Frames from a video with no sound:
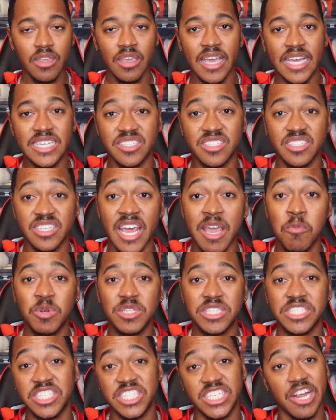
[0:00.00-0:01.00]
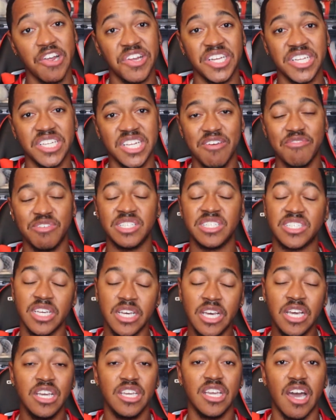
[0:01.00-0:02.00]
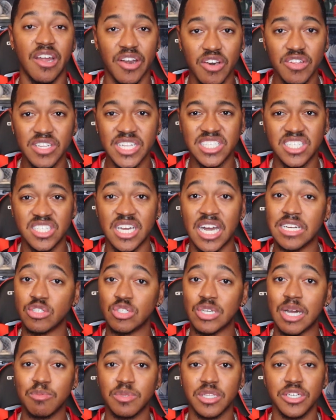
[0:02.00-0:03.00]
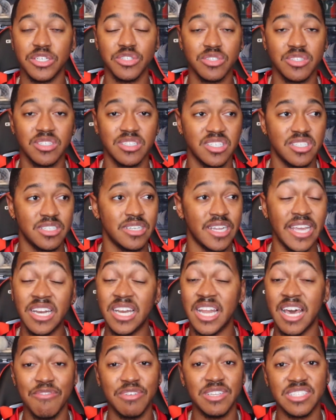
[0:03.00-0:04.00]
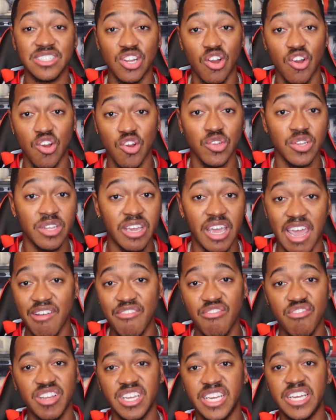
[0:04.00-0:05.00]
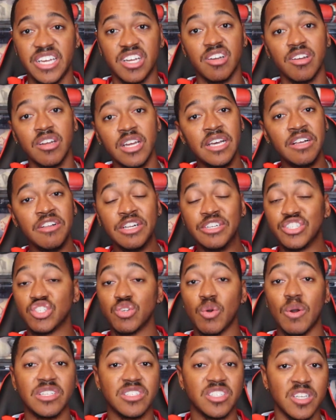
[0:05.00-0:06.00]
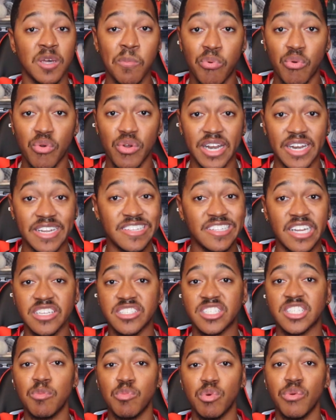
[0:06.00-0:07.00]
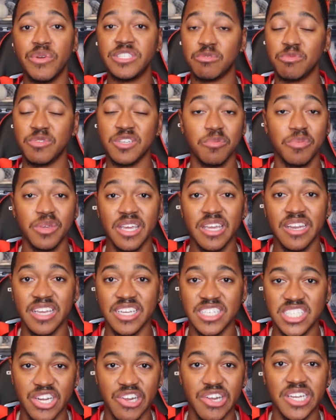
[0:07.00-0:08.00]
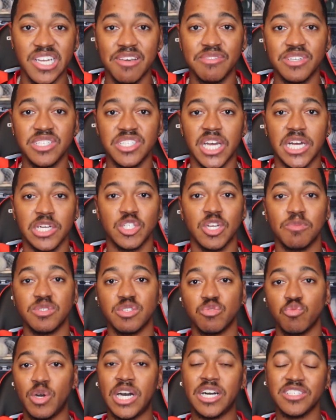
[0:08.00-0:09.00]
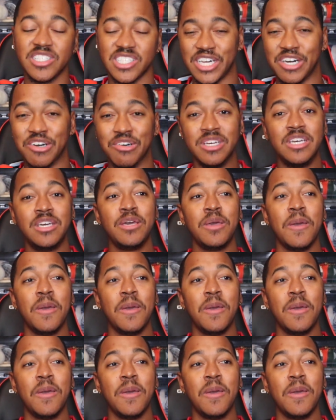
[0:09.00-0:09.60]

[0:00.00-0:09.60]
And same with the Cherry 11s. Y'all know they shock drop those 11s early every year. So at some point in the next couple weeks, we could be getting a Cherry 11 shock drop as well. So